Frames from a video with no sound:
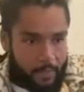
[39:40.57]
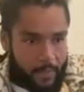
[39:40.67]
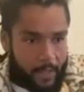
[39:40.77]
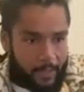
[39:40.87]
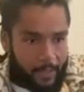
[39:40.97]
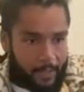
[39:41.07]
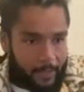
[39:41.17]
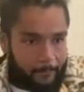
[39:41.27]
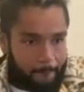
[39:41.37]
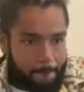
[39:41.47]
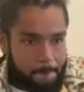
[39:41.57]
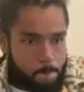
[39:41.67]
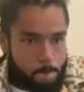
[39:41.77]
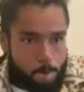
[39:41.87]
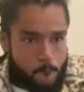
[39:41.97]
and like
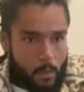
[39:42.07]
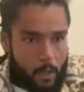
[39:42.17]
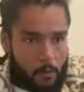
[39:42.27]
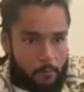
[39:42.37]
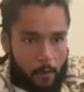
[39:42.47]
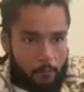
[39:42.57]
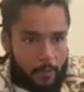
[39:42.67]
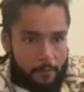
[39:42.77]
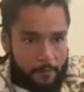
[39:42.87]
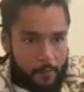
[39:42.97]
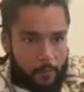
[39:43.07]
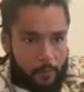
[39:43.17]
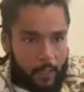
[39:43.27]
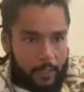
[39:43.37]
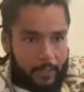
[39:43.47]
I really feel
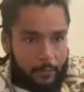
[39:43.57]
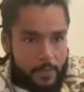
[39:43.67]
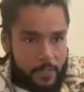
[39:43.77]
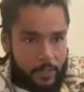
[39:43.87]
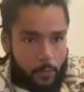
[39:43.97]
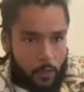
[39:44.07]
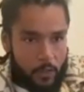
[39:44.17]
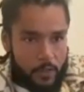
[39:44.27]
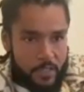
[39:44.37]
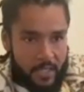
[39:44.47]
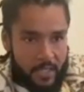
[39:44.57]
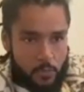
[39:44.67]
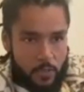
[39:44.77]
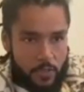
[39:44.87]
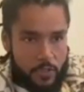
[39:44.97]
like it was one of those things
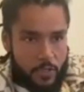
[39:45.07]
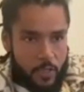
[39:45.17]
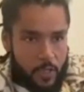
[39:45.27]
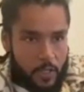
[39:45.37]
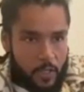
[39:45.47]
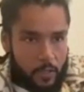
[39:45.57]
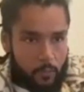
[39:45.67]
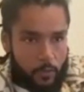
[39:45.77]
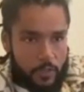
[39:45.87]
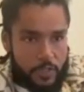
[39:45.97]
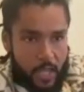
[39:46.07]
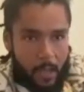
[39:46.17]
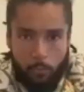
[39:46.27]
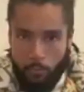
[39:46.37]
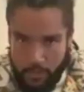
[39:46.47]
which the
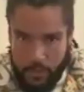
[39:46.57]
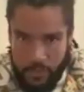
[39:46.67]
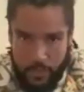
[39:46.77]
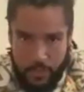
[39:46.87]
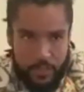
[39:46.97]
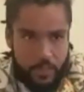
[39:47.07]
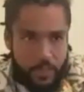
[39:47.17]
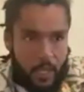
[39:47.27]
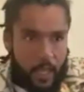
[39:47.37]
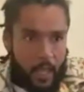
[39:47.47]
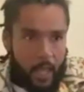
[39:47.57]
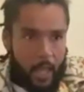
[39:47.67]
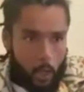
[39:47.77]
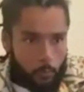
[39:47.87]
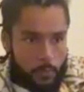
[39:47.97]
Aborigines
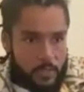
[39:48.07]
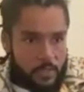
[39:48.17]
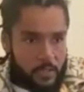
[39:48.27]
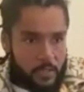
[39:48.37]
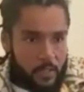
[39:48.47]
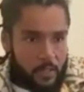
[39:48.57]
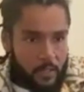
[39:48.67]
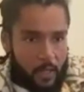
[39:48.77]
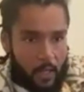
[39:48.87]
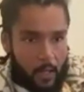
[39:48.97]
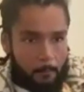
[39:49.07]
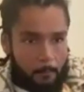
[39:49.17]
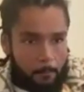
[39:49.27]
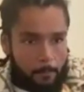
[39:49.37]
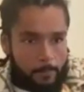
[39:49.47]
helped
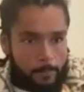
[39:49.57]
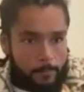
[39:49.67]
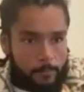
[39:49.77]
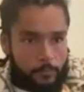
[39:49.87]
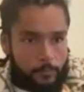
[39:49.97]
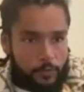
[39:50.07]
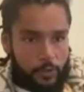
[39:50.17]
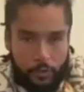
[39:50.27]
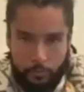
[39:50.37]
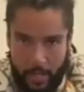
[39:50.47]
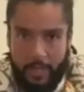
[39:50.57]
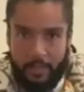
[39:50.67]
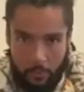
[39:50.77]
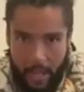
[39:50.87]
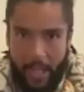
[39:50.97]
to create
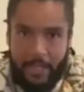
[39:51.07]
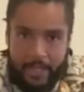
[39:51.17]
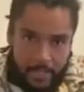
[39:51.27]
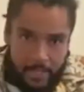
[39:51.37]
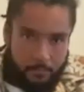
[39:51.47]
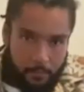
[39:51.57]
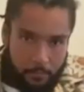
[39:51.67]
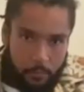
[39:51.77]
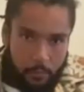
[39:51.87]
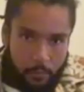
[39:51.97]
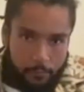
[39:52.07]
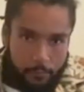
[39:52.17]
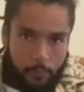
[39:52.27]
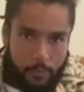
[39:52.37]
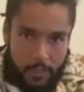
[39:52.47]
the reality through
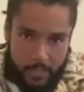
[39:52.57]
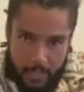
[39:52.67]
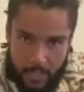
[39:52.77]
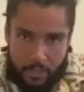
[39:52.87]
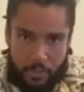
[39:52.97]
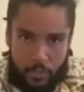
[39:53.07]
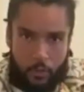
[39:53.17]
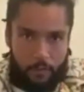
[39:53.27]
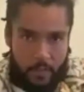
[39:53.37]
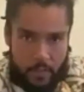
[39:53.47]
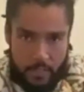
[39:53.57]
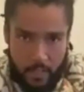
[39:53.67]
the intention of these